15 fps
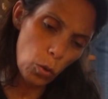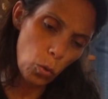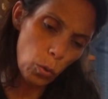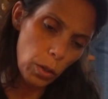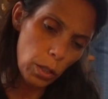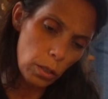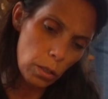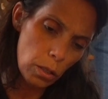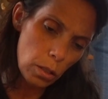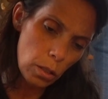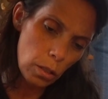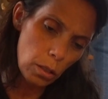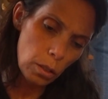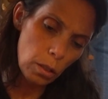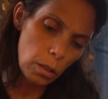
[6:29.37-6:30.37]
Coins,
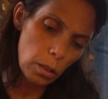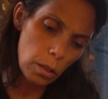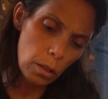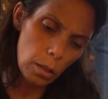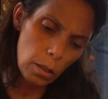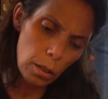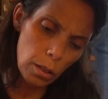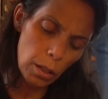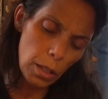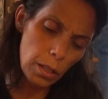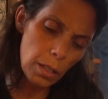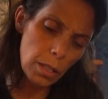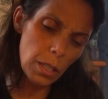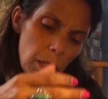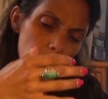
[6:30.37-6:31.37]
and
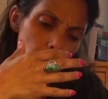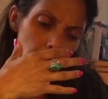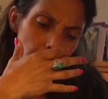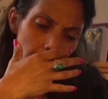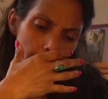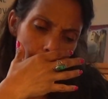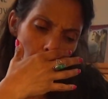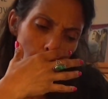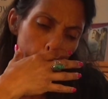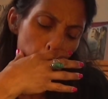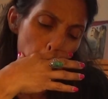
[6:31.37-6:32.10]
the Six of Staffs.